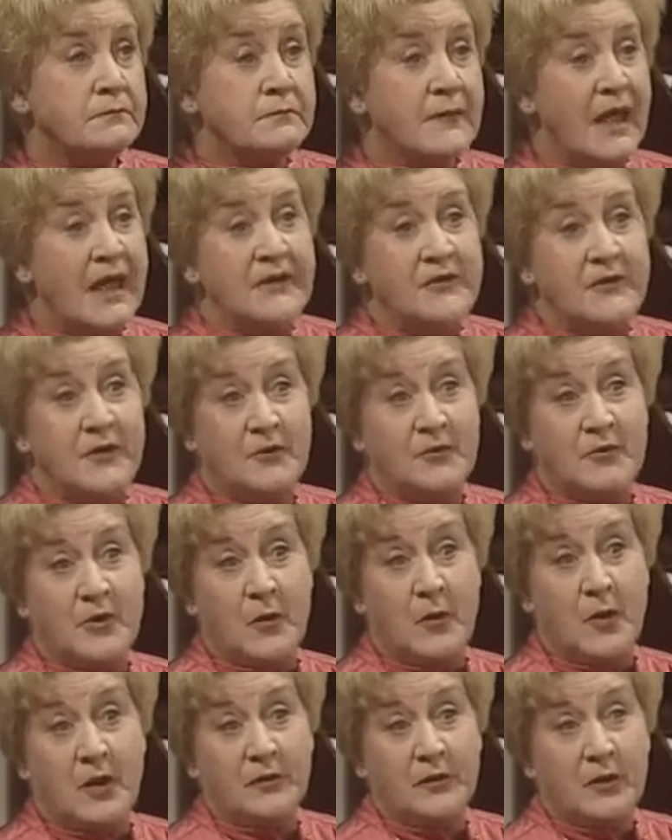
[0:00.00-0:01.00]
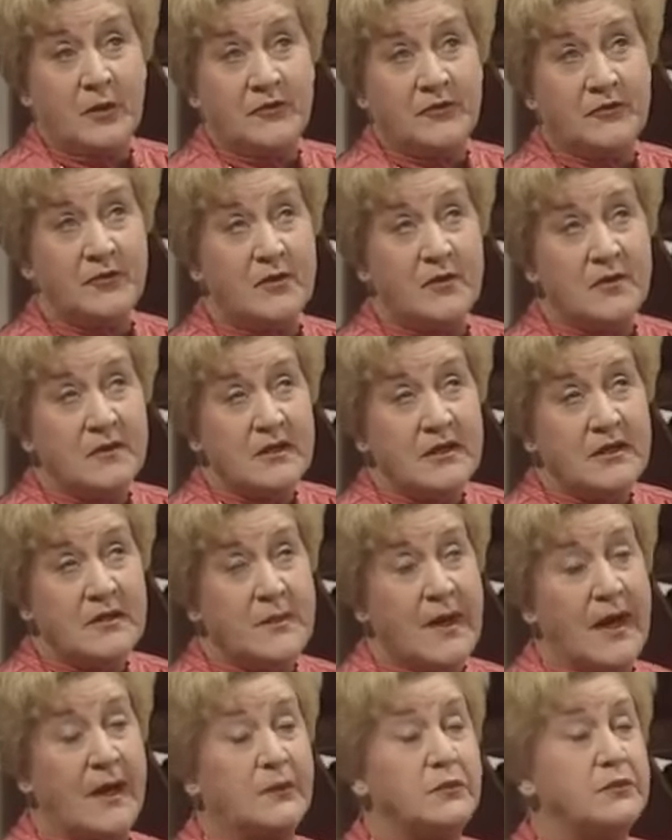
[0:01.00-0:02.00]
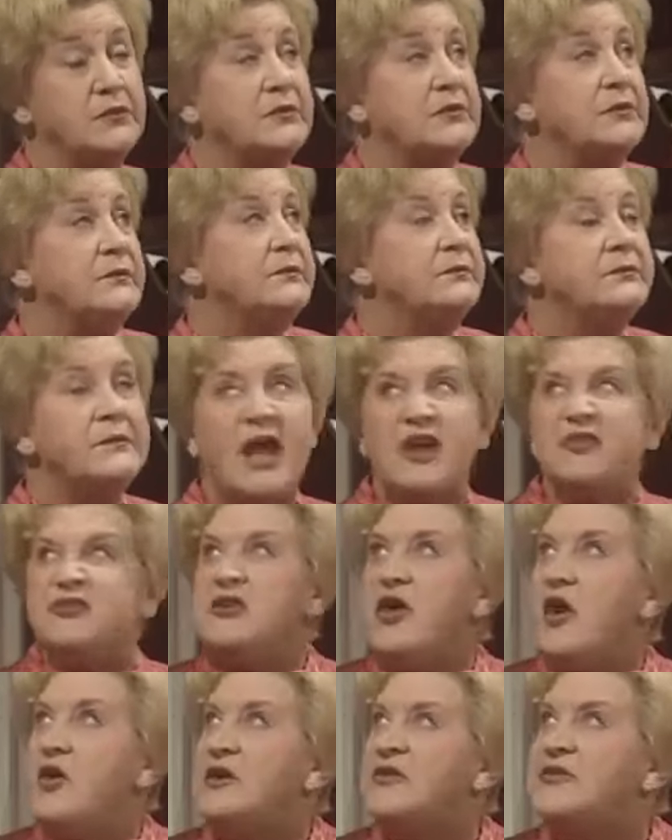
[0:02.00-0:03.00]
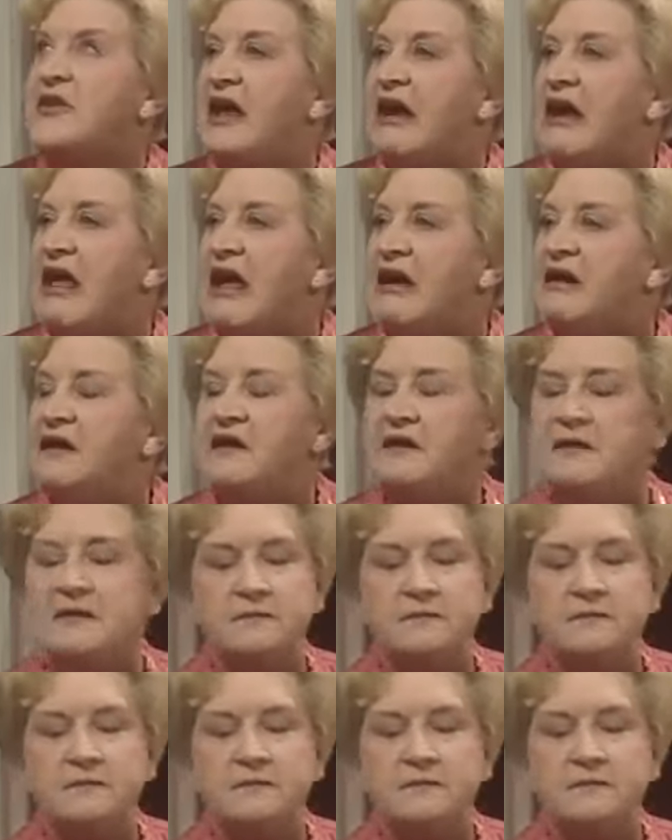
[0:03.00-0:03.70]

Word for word: I don't know what you're talking about. As long as I like.